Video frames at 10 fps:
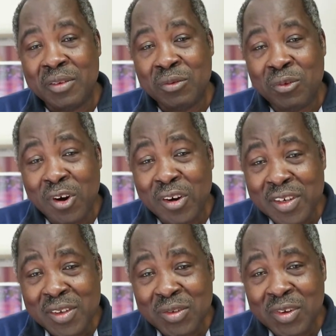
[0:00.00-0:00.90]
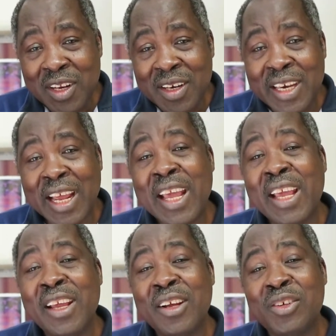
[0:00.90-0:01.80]
World Student
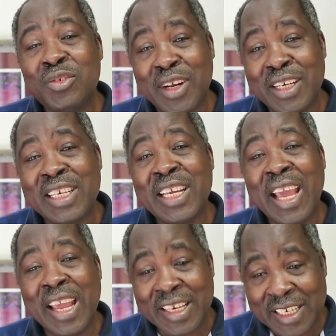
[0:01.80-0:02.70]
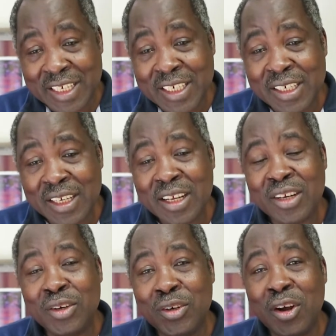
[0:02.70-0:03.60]
Day 2018,
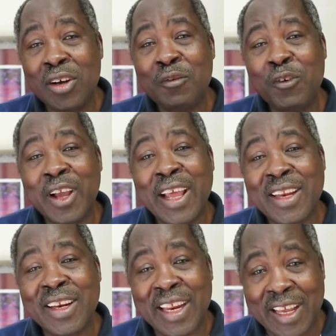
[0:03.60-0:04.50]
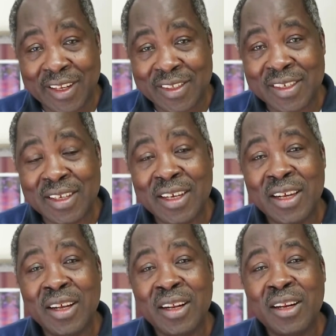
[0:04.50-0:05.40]
don't forget the dates,
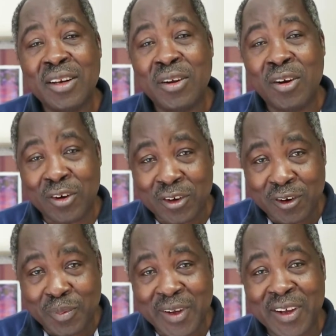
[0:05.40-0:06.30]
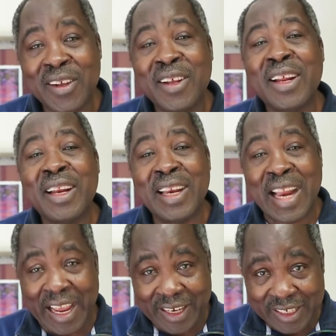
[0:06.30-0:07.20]
October
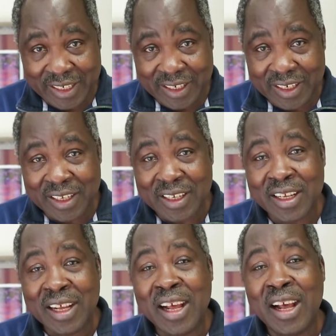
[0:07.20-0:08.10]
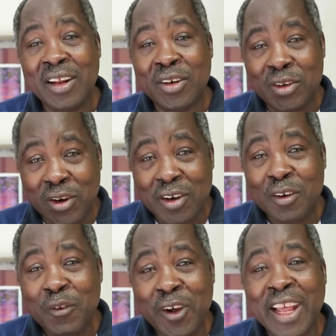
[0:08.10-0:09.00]
19.
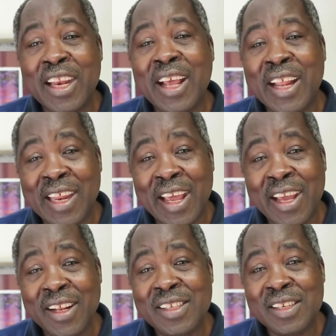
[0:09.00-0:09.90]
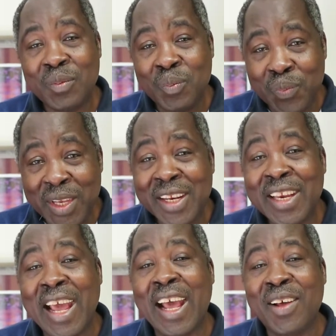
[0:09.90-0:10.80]
Don't forget the dates, be
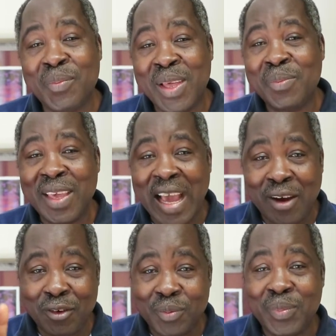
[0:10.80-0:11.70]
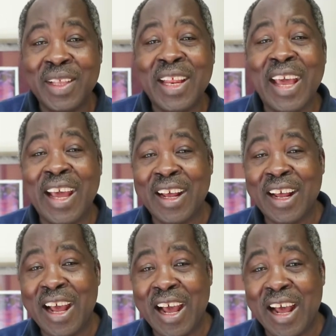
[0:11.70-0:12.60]
there, maybe I will be there.
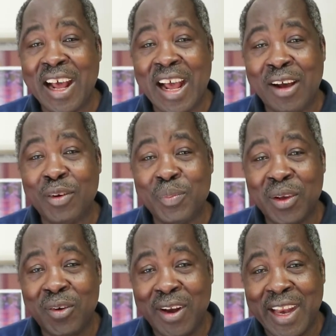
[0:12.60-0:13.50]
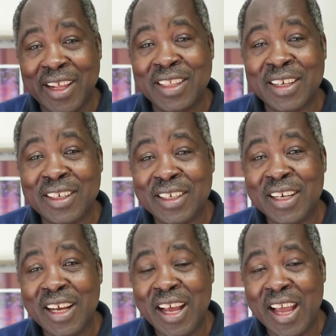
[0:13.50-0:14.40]
I will be connected
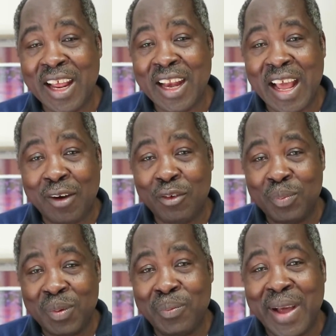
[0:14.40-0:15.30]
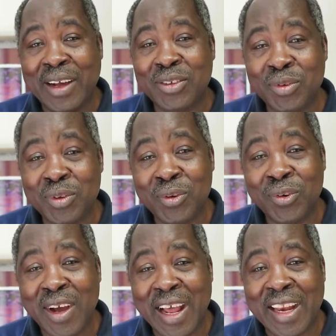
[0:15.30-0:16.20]
and I will be back to
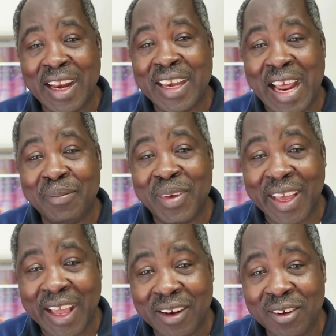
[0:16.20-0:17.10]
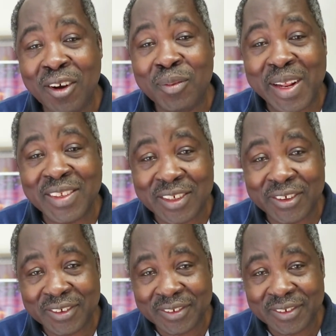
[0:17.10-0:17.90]
you at that time again. God bless you.